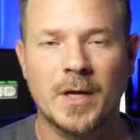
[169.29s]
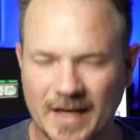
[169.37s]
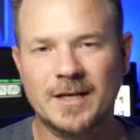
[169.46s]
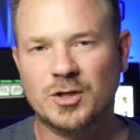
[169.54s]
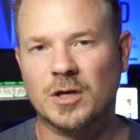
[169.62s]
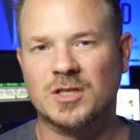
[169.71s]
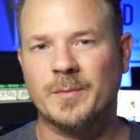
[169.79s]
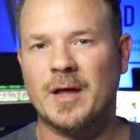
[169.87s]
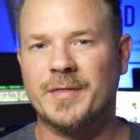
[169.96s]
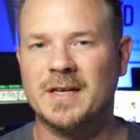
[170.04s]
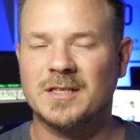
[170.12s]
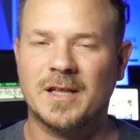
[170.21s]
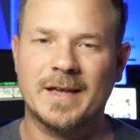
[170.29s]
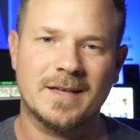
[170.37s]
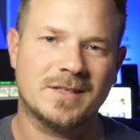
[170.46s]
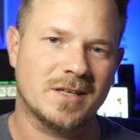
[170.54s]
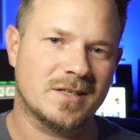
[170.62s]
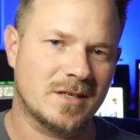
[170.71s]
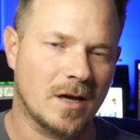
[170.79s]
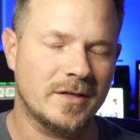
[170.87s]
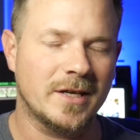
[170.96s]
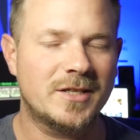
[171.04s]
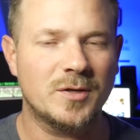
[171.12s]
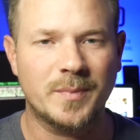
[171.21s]
And it talks about things like its
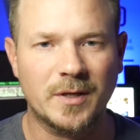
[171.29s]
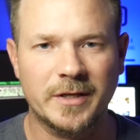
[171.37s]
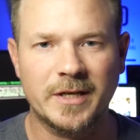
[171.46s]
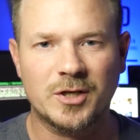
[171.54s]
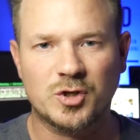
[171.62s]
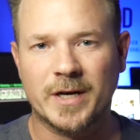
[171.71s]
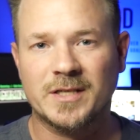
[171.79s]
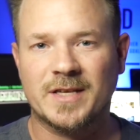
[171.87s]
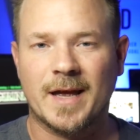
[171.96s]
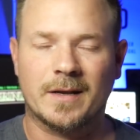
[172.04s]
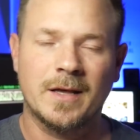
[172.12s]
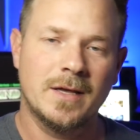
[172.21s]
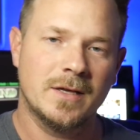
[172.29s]
ability to transact